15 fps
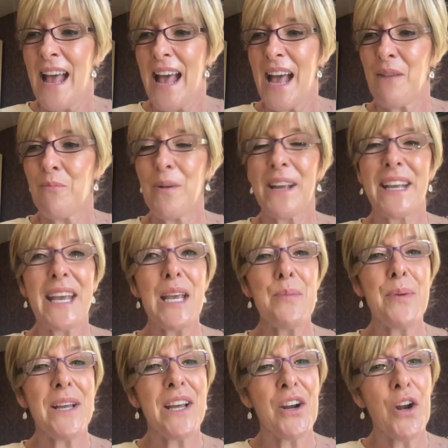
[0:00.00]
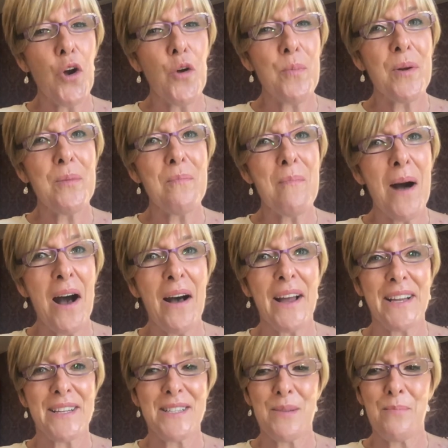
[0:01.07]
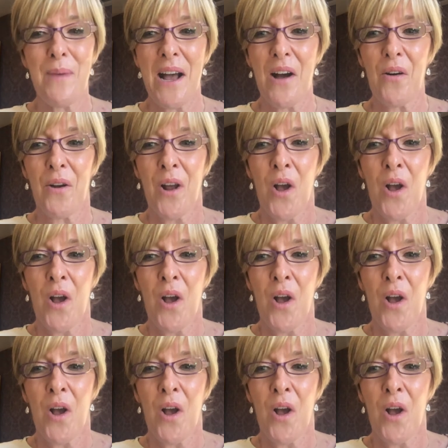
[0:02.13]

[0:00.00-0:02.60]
and we're keeping an open mind about